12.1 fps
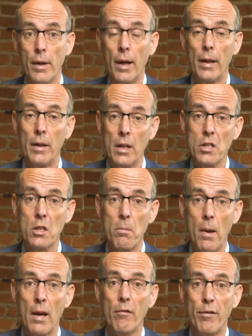and needs to
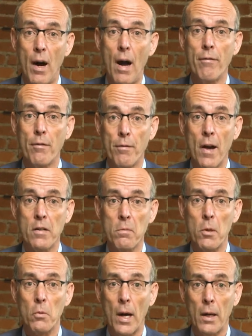make 5
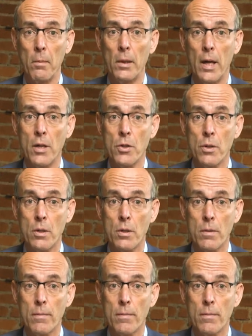investment recommendations.